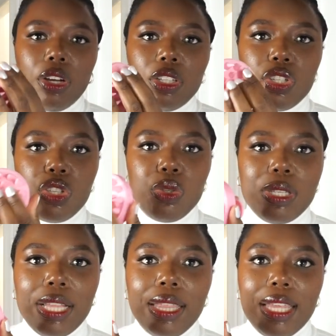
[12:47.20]
girls
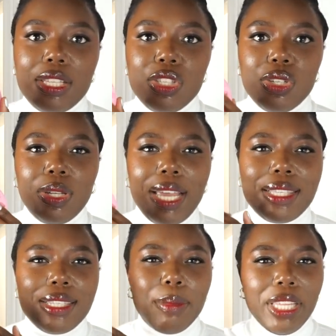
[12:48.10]
using this to like
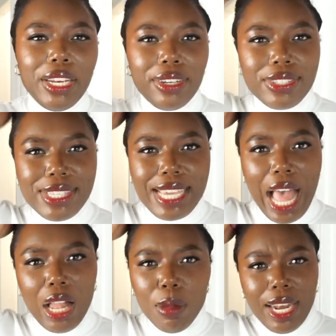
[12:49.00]
stimulate their
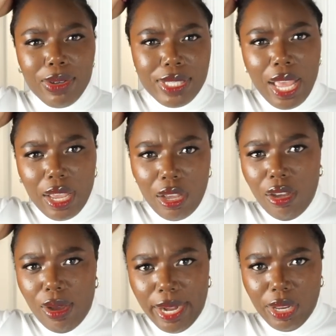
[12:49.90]
scalp. And I was like,
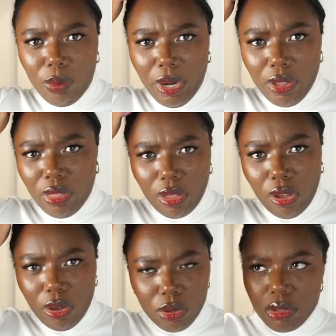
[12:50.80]
oh, I need one of
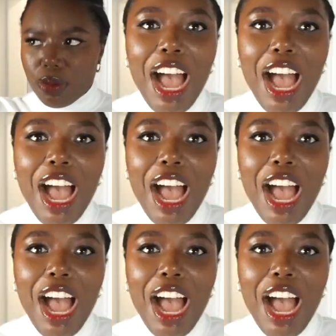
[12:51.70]
those.